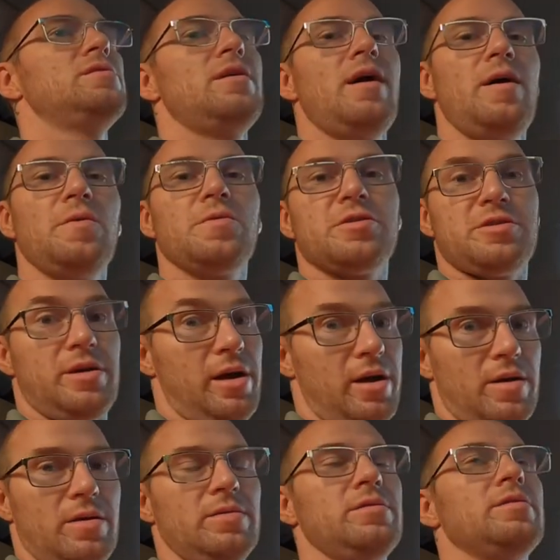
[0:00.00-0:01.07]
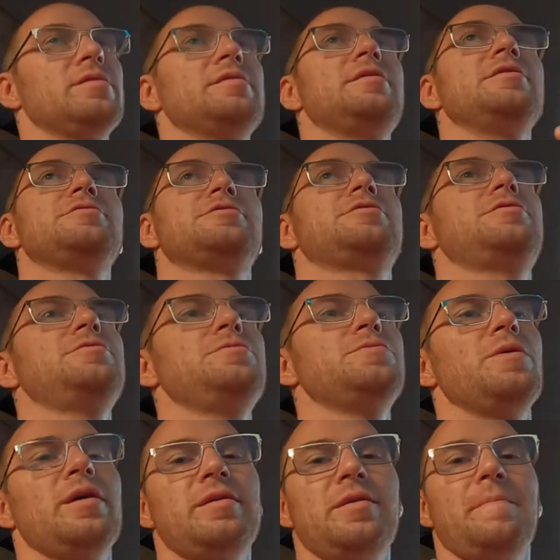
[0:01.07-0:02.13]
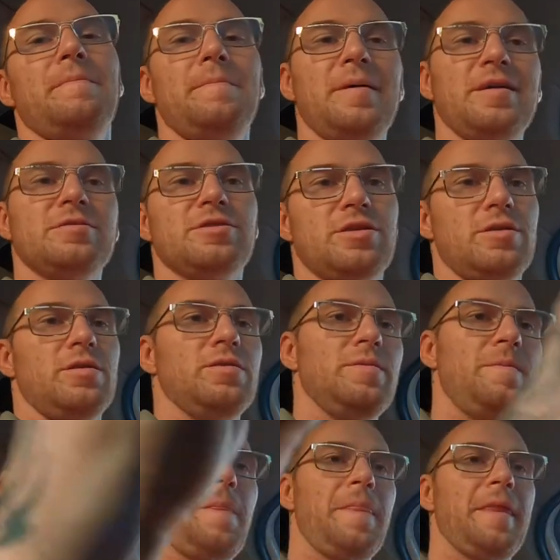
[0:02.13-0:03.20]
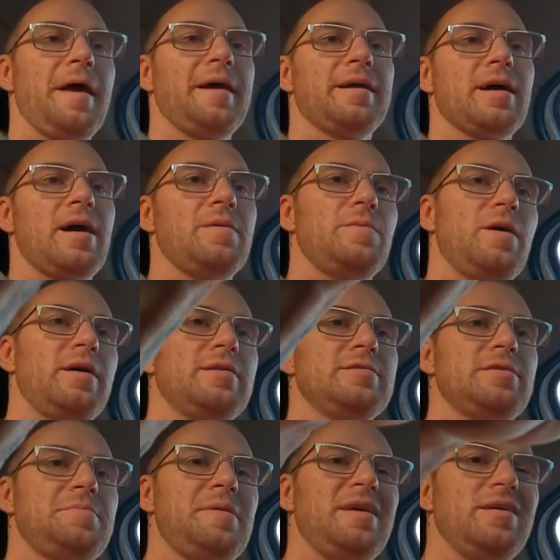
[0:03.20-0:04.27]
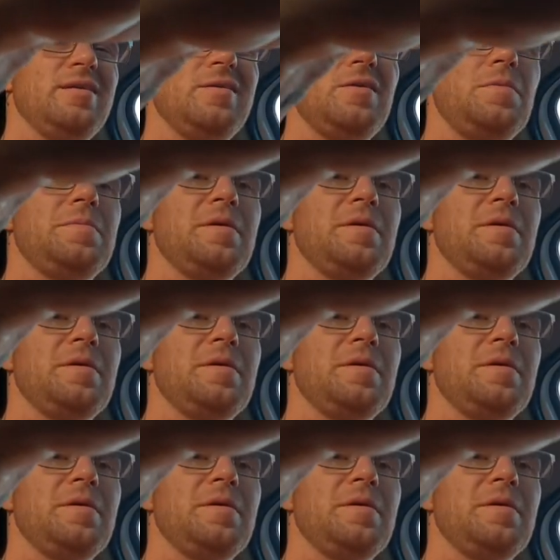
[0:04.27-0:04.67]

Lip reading: our channel gets too one-dimensional. Like, I want it to be a little